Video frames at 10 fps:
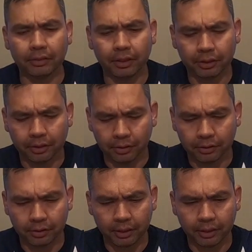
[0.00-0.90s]
set of
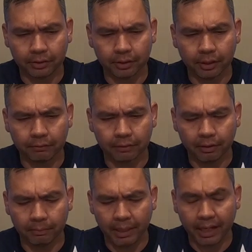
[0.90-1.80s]
shirts is
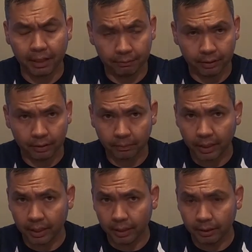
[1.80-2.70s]
from Anvil.
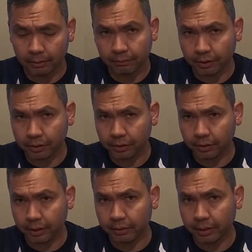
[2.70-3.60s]
Now, first you
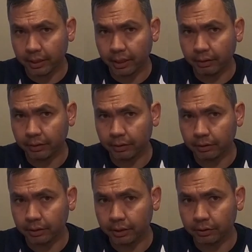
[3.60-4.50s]
think that
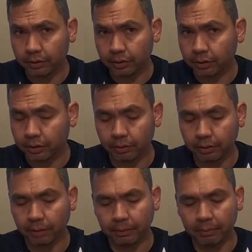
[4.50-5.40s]
Anvil is just its own
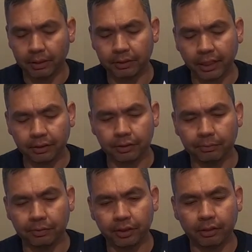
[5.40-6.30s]
company, but it's actually a
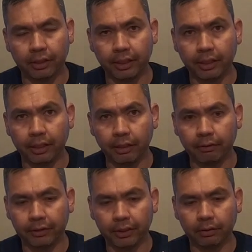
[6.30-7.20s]
subsidiary
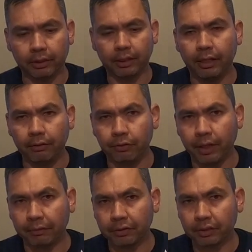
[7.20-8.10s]
of Gildan. If you
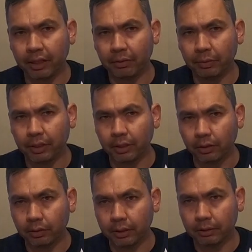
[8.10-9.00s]
have to stay with the
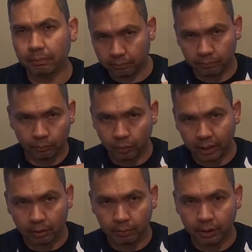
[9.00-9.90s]
Gildan
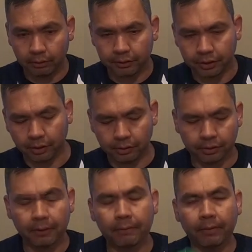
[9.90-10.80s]
realm of
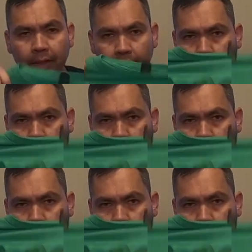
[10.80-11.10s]
shirts, this